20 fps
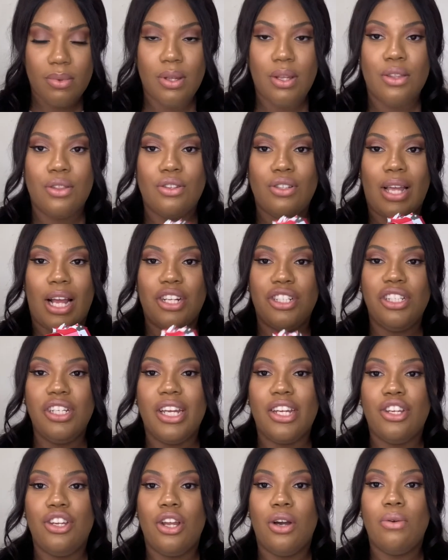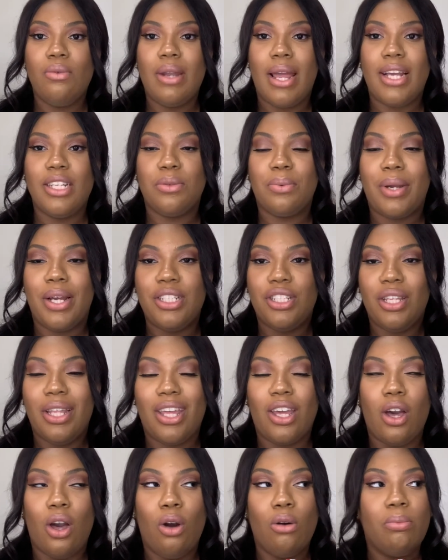There's actually like no nice way to
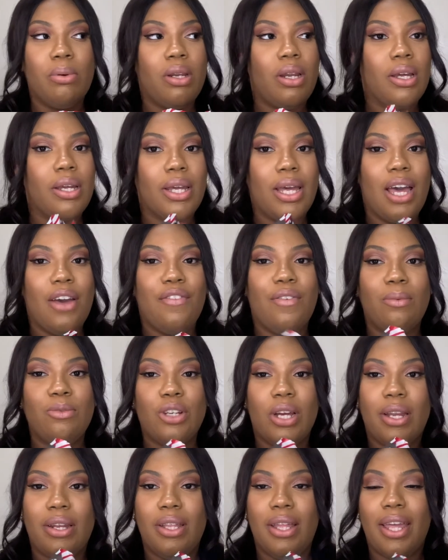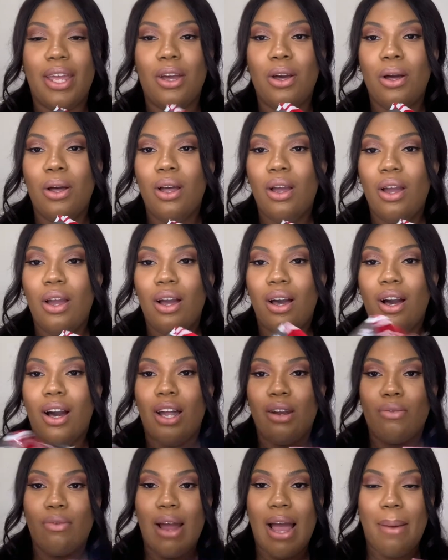like open a gift. I'm trying to like
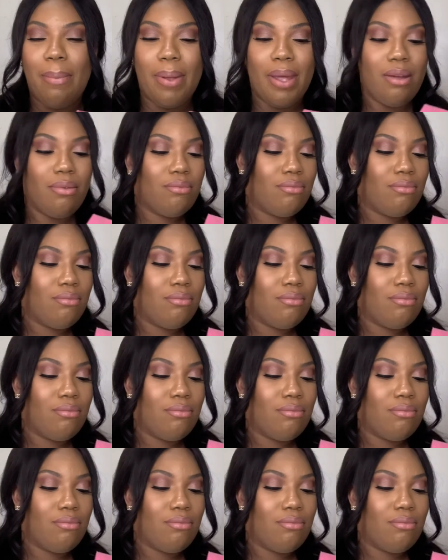unwrap it.